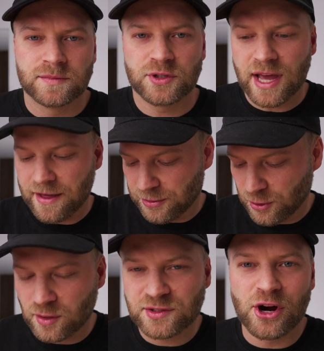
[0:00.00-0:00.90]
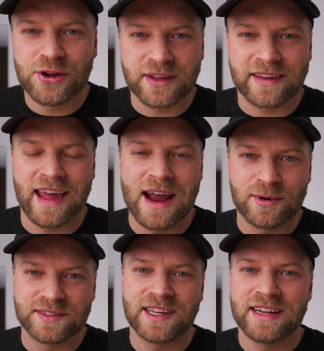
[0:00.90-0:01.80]
So yeah, those are the
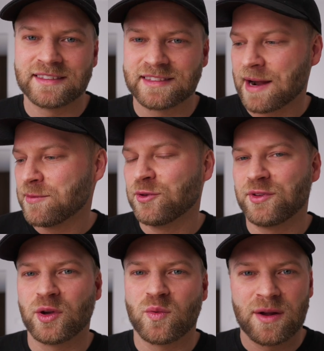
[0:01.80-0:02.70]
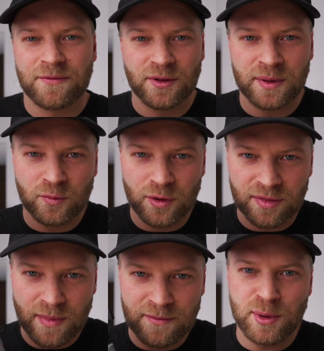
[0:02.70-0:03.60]
camera settings that I'm using when I'm filming
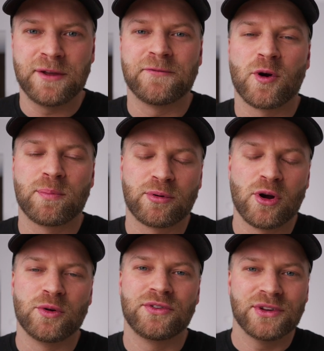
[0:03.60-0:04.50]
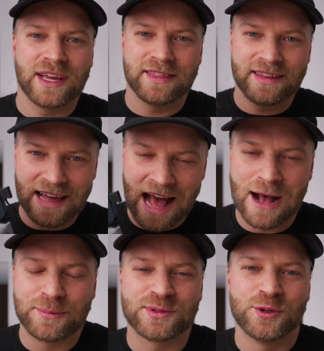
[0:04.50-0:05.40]
with my Mini 4 Pro to get the
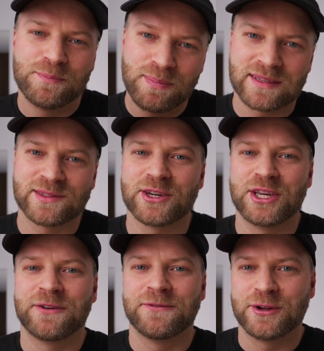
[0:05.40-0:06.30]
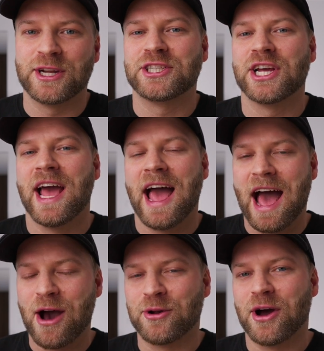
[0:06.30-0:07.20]
absolute best looking footage
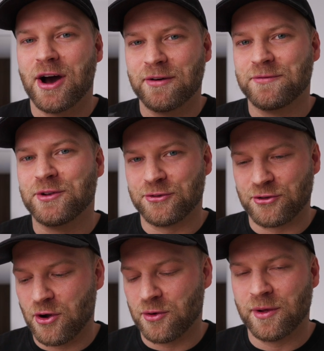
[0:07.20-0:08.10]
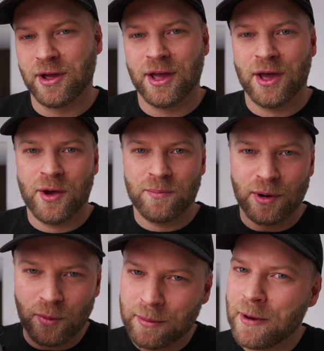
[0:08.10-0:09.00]
out of your drone.
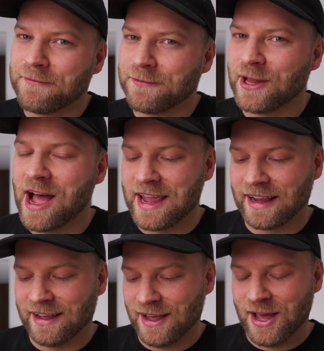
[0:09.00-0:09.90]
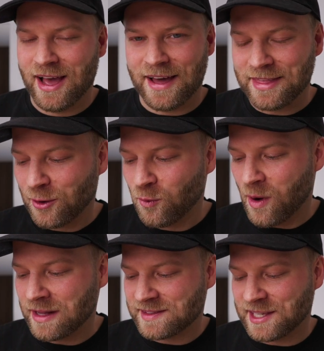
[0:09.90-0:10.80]
But what about flying? I think
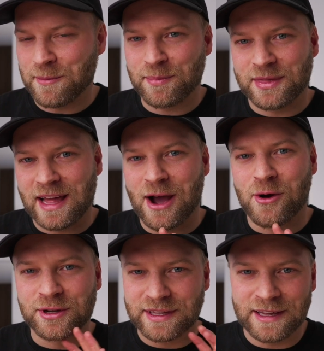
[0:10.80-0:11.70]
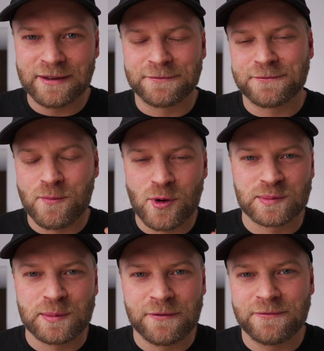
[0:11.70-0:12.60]
one tip that I would give for
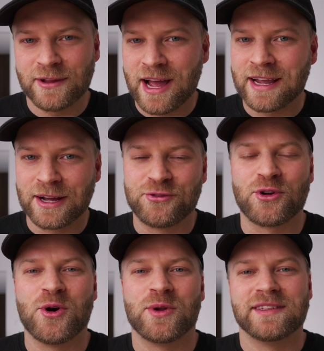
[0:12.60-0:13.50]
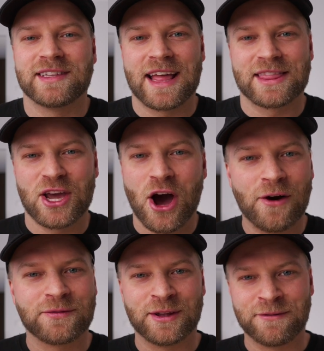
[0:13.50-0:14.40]
most people flying a drone is that they
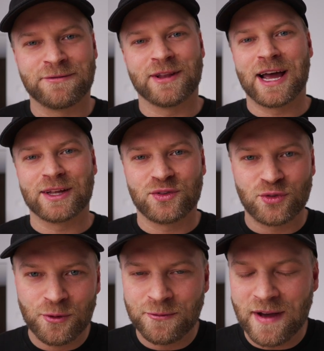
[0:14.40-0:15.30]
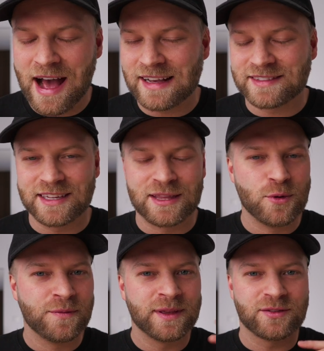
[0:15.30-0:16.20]
often fly too fast and the
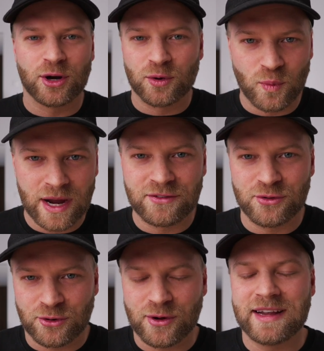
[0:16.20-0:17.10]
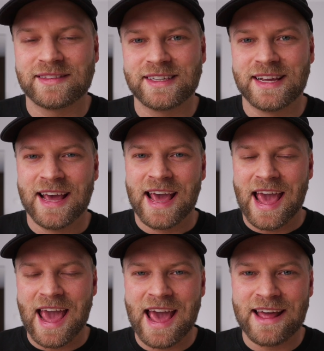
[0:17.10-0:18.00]
movements are way too crazy.
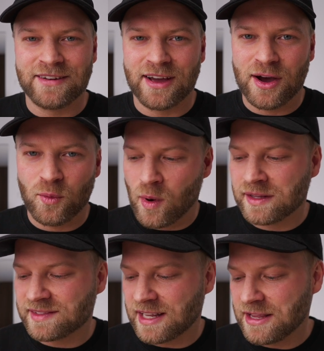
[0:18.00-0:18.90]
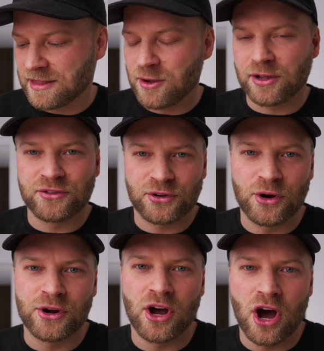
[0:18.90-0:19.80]
And one setting that you can
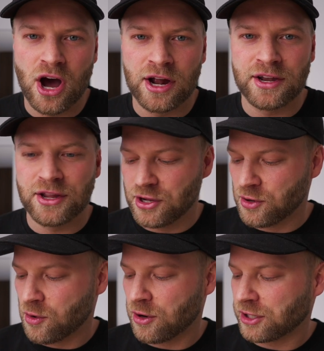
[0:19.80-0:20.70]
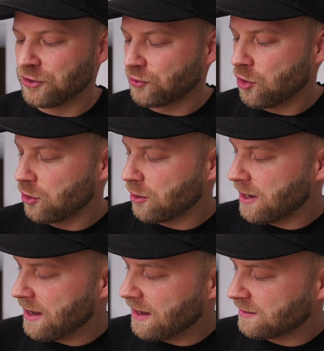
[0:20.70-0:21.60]
turn on your controller
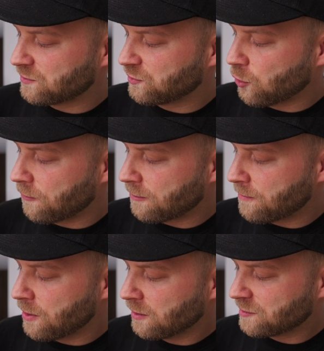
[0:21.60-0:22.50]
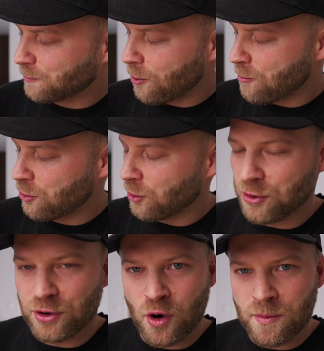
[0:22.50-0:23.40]
is to go from sport mode
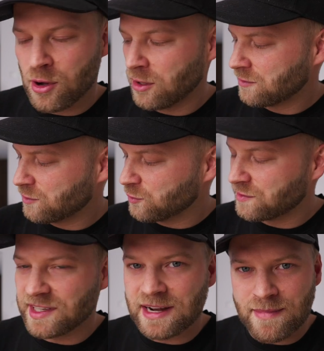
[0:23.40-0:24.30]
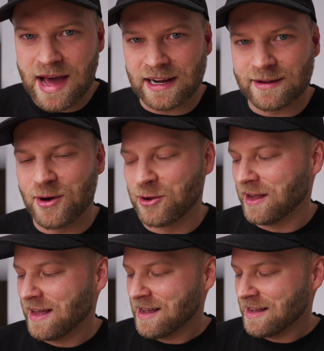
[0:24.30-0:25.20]
or normal to cinematic mode.
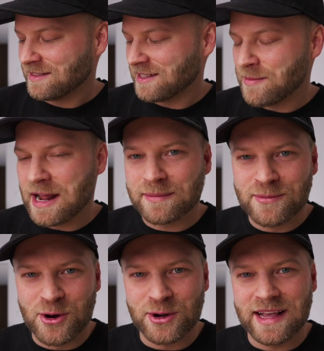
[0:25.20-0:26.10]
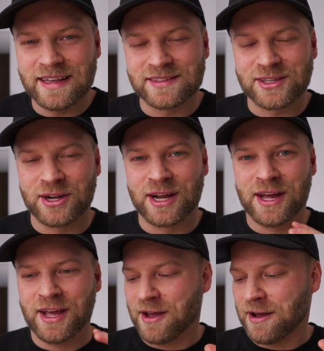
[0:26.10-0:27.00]
Cinematic mode is
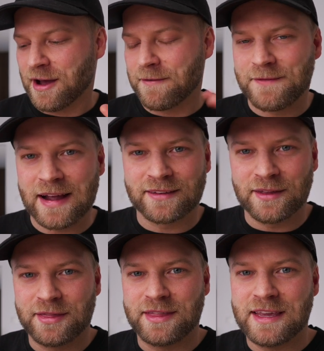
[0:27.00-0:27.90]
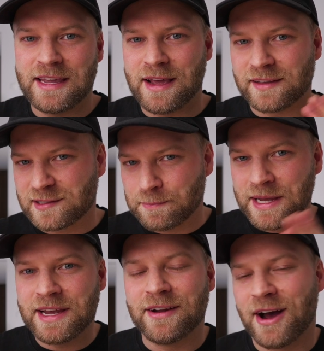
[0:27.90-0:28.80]
gonna affect the
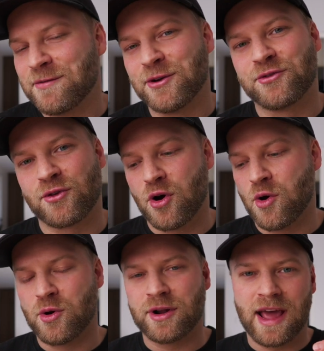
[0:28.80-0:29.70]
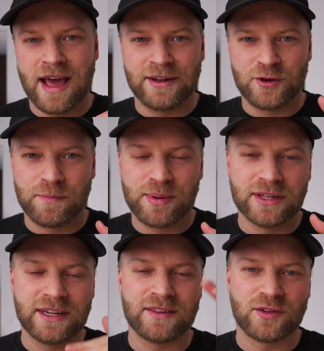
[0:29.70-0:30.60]
speed of your drone and your
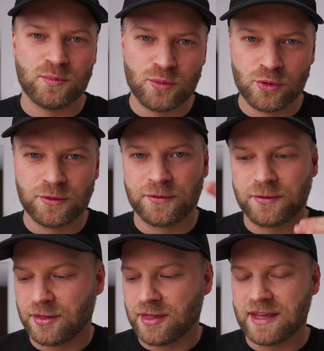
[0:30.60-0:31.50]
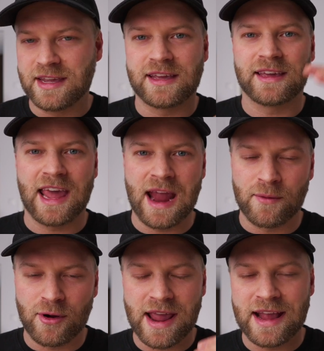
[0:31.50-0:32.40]
ability to move the
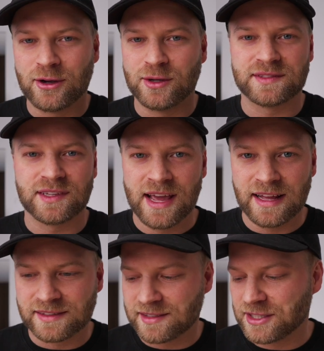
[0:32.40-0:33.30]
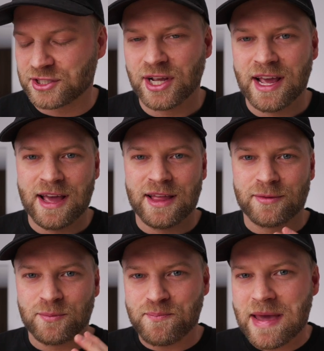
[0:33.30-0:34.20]
camera angles and such,
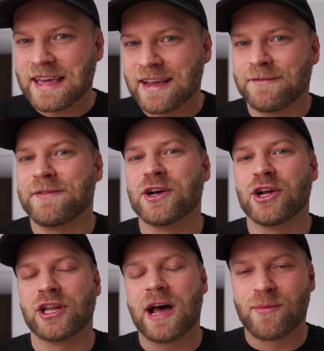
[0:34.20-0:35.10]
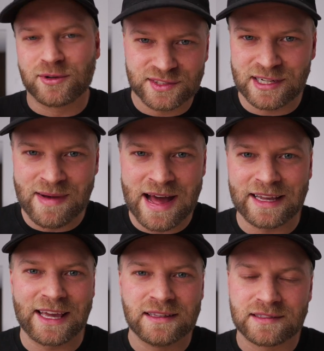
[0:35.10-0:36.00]
making it feel a lot more
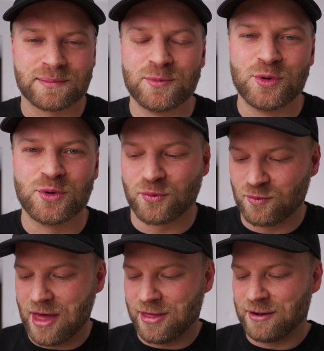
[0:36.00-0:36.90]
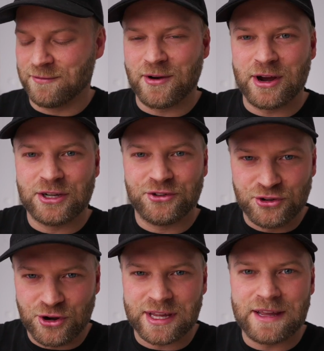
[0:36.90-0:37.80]
cinematic and smooth rather than very
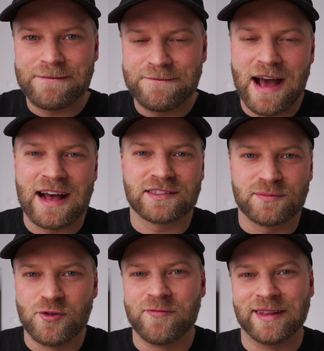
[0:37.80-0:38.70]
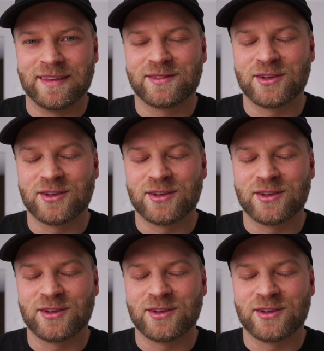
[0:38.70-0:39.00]
jerky, fast movements.